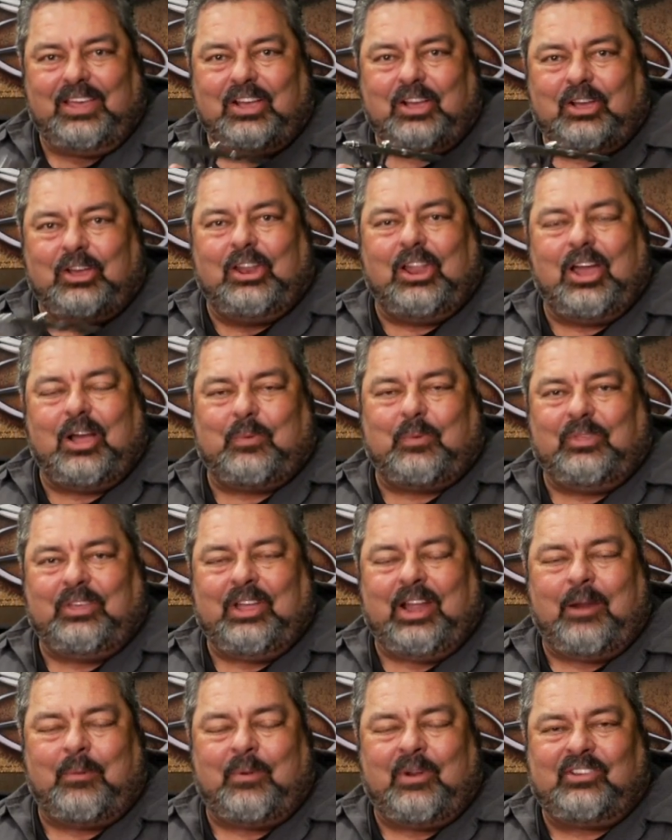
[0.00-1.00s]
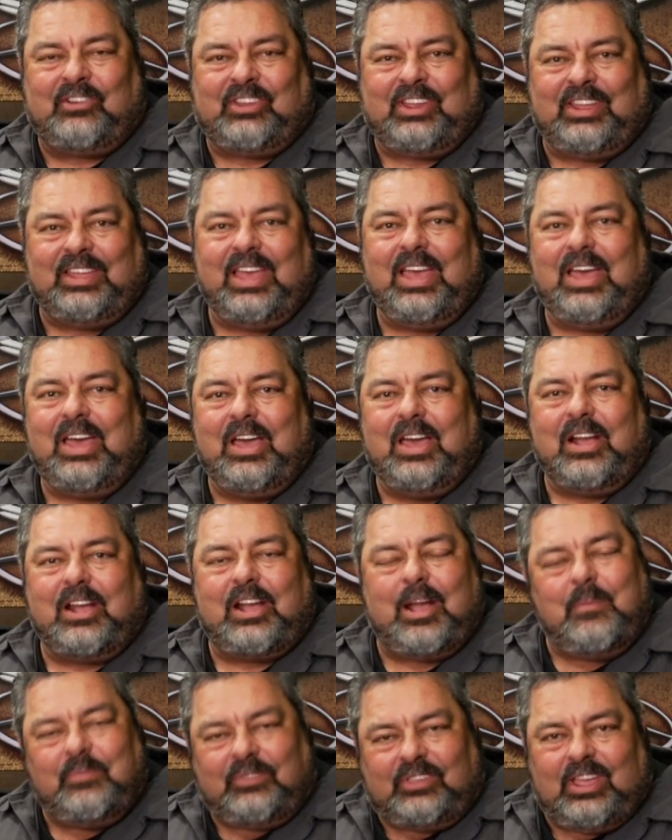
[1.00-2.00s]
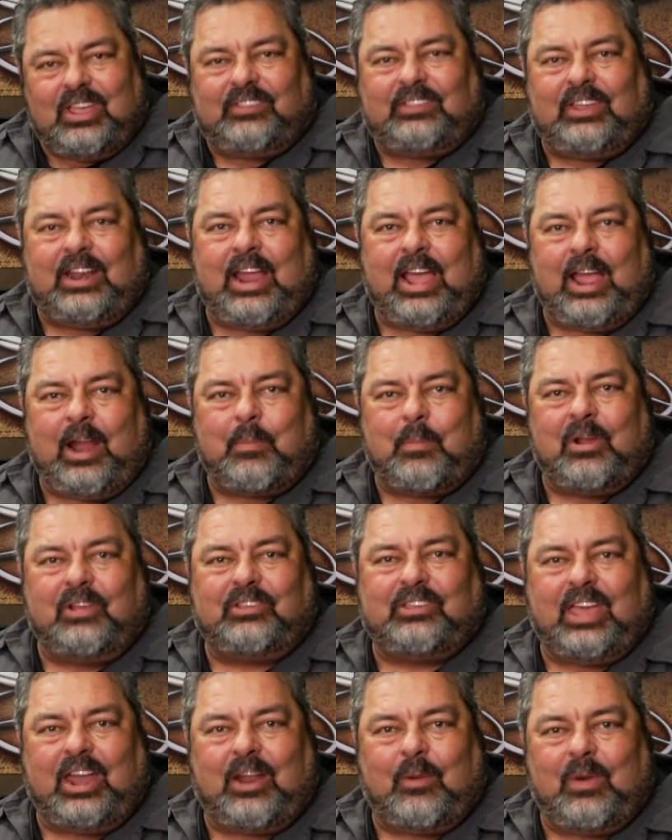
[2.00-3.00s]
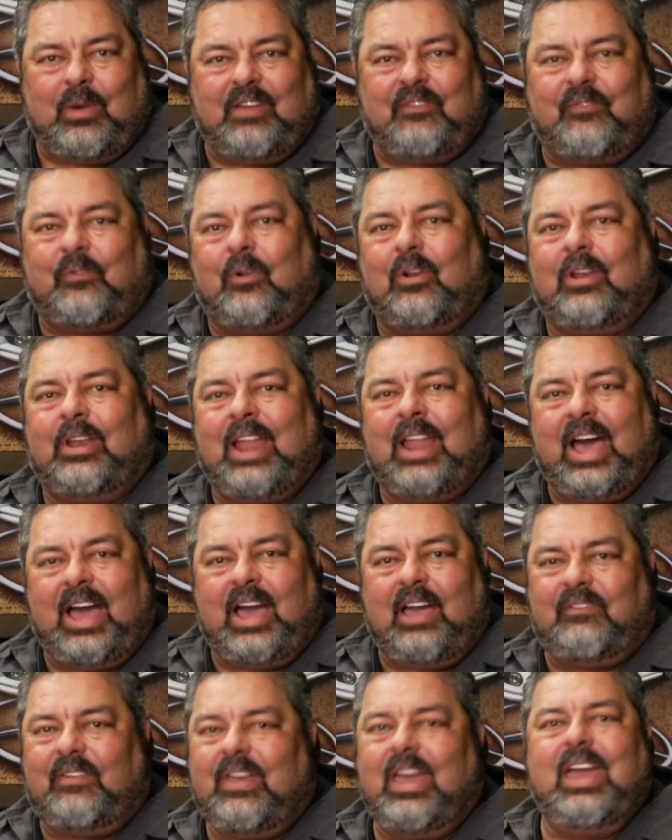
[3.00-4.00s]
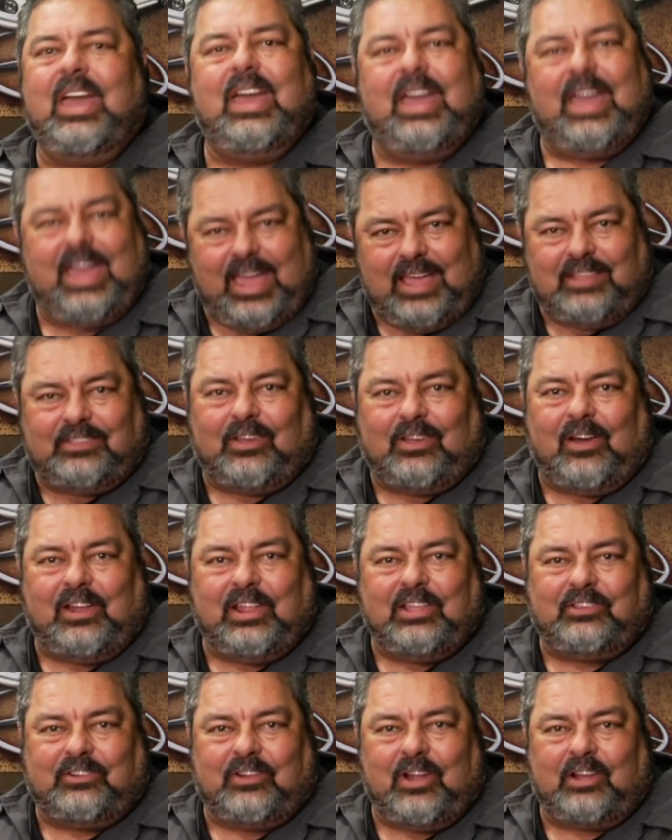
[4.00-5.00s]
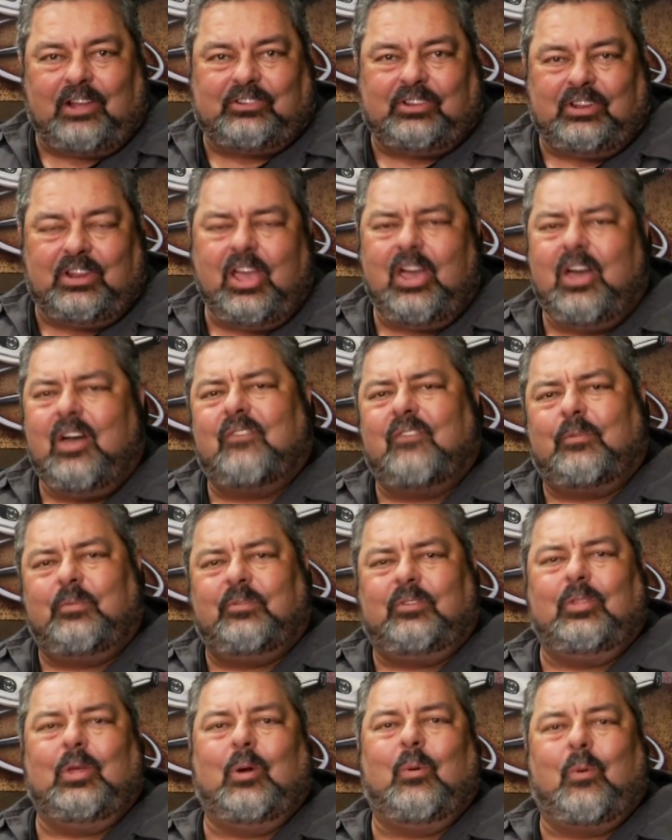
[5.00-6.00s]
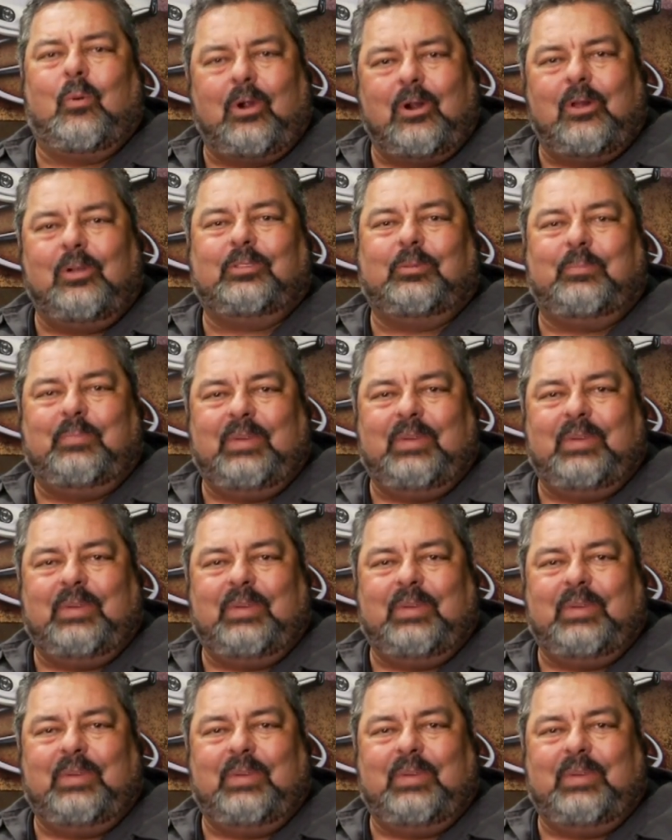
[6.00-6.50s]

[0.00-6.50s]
Good luck with your airbrushing. Come see us at an Airbrush Getaway for live, hands-on instruction from some of the world's